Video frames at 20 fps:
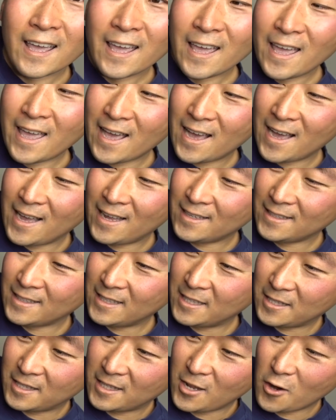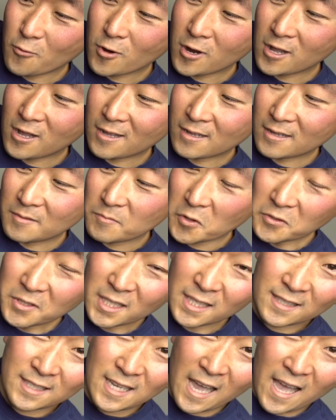And they were all
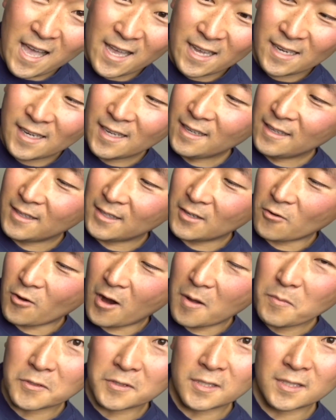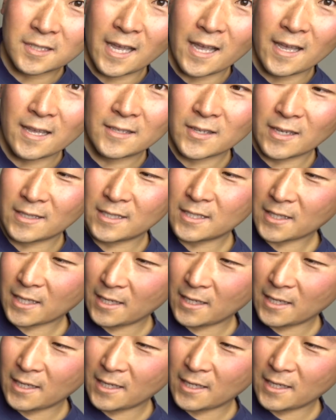mostly dead, or almost dead, so I just